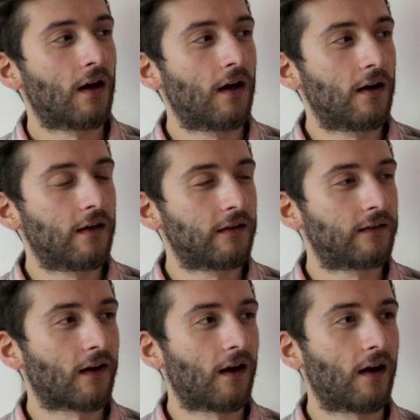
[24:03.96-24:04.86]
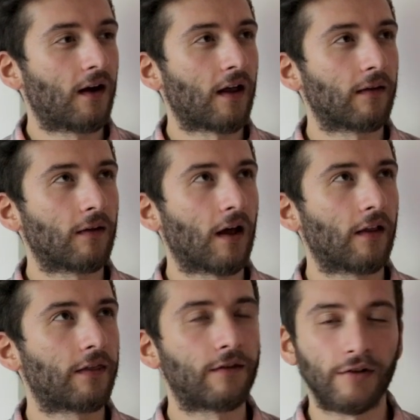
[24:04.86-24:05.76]
and uh,
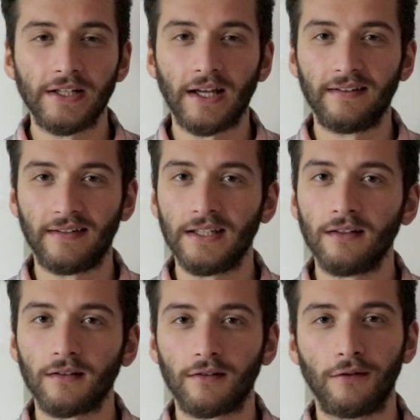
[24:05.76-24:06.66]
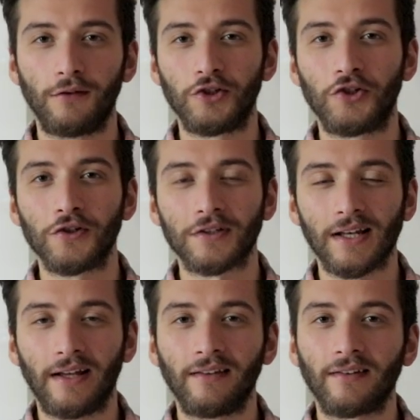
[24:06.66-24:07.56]
three days in to the juice
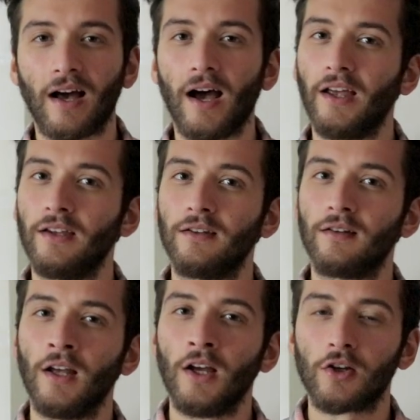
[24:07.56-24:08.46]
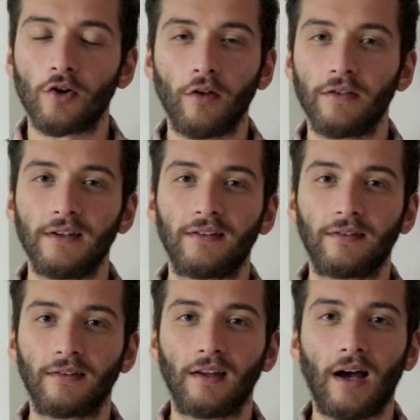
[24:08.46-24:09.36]
cleanse I got
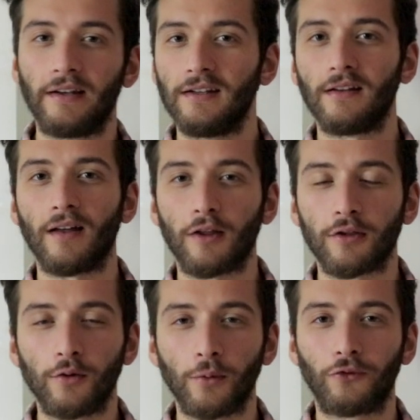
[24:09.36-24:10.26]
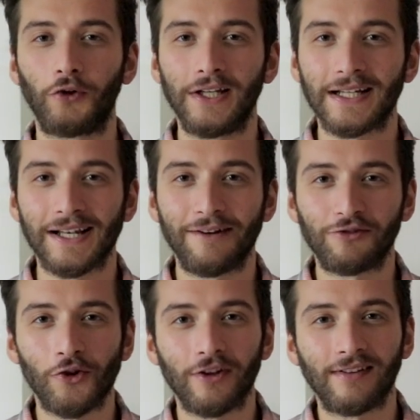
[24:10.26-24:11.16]
this idea that I thought was really
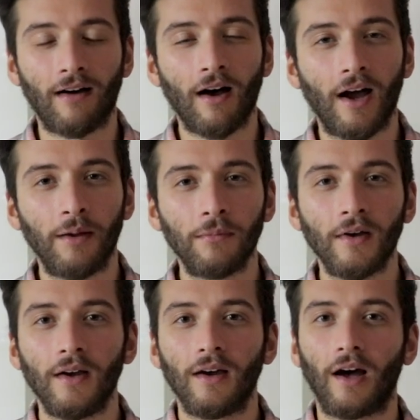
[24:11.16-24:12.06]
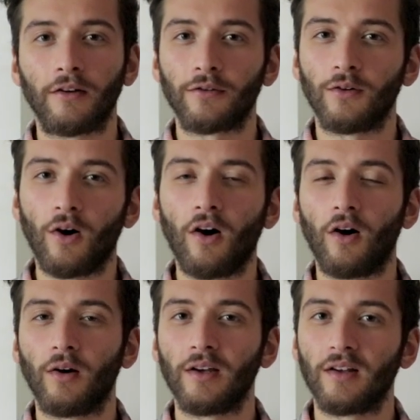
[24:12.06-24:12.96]
clever at the time and I thought
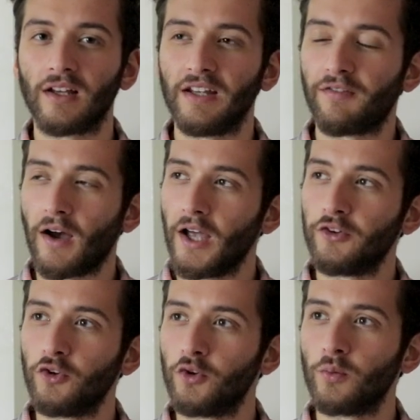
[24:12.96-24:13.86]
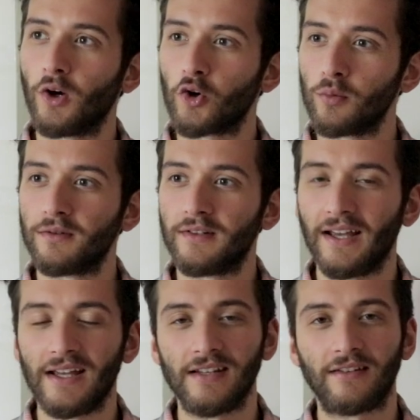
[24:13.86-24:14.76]
oh if I do a couple of
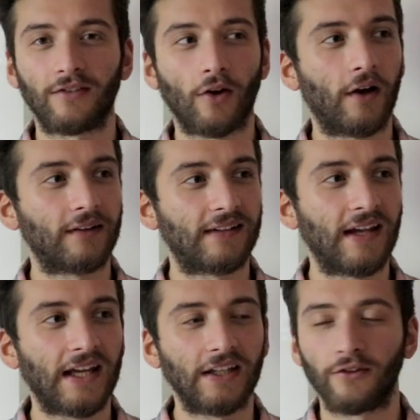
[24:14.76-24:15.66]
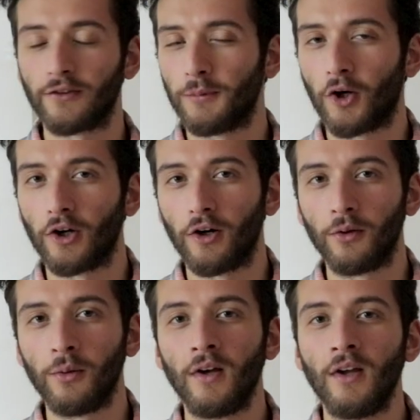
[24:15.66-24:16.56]
days starting today and
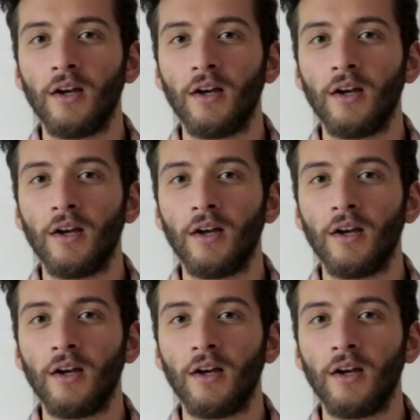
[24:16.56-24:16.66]
tomorrow